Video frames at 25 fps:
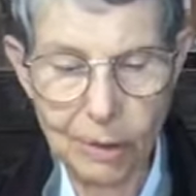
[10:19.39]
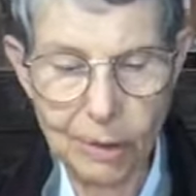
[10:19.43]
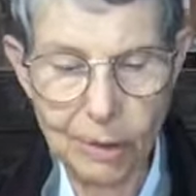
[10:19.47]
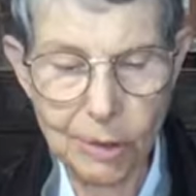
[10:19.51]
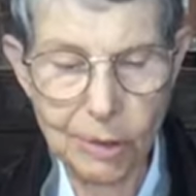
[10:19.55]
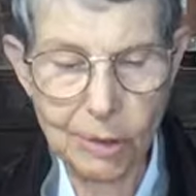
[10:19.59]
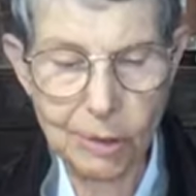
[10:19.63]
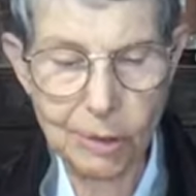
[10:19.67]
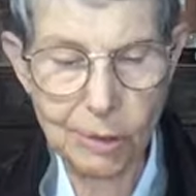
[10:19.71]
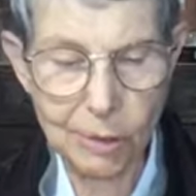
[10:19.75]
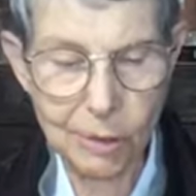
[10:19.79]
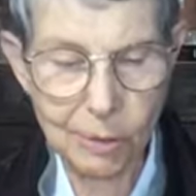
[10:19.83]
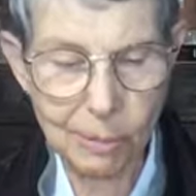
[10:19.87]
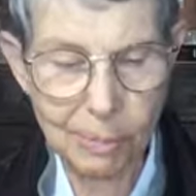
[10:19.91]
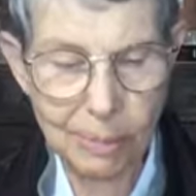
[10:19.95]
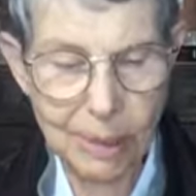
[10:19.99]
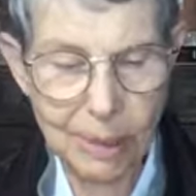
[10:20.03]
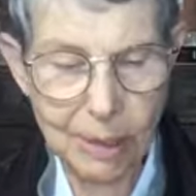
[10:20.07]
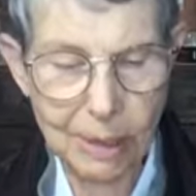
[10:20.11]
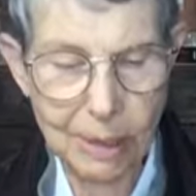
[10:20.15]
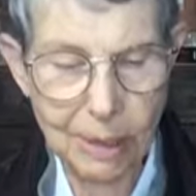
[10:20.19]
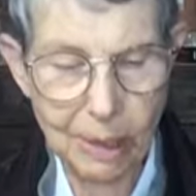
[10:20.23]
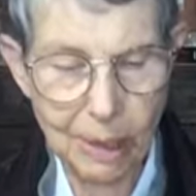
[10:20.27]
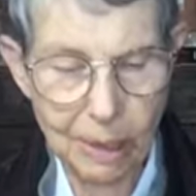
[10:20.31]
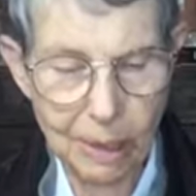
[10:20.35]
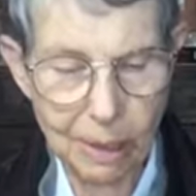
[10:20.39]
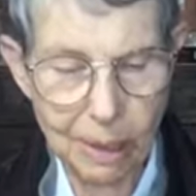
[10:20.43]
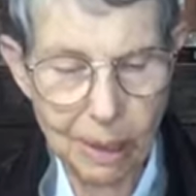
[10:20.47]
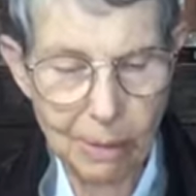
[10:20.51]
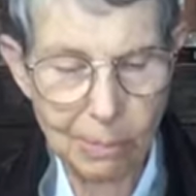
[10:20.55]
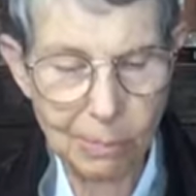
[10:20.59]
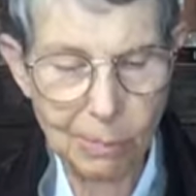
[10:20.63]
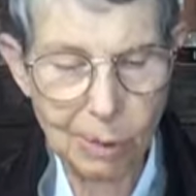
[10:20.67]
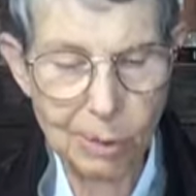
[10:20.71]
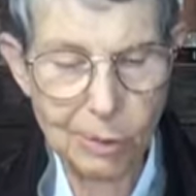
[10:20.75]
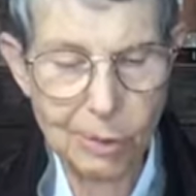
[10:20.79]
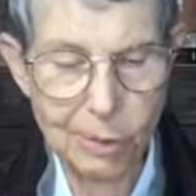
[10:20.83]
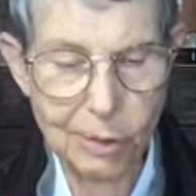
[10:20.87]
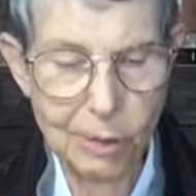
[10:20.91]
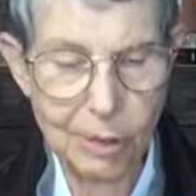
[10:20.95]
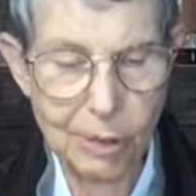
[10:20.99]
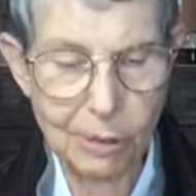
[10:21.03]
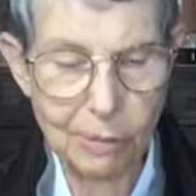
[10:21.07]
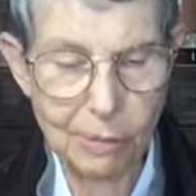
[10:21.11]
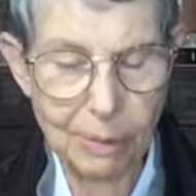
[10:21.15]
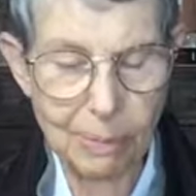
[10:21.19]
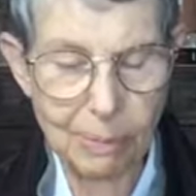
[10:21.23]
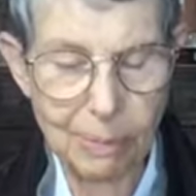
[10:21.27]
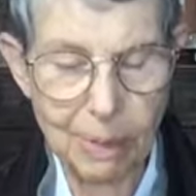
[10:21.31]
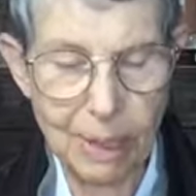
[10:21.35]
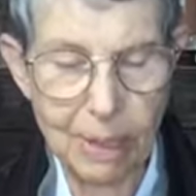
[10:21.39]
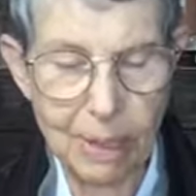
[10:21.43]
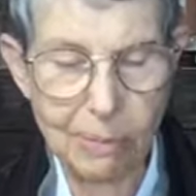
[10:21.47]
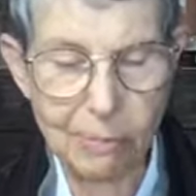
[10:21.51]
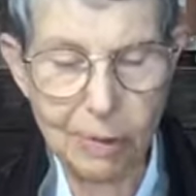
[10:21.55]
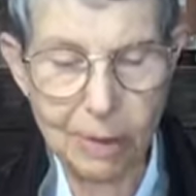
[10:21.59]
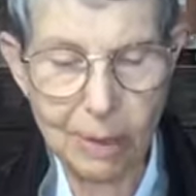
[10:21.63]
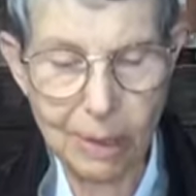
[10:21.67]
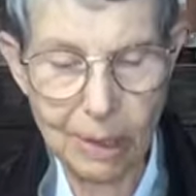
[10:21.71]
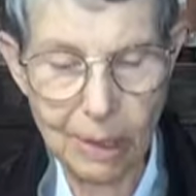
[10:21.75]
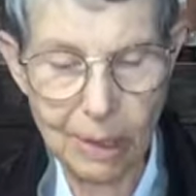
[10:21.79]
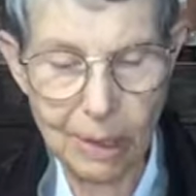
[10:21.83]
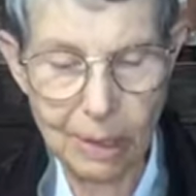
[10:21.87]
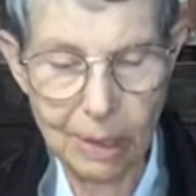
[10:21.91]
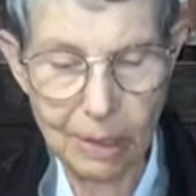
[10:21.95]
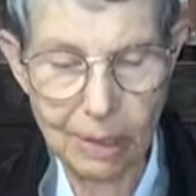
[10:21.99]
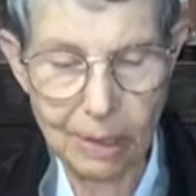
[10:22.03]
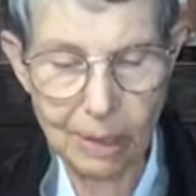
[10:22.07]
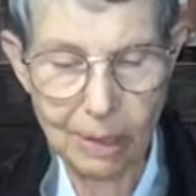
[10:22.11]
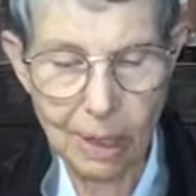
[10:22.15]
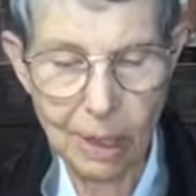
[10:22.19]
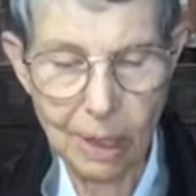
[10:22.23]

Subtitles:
disturbing emotion to remain within it.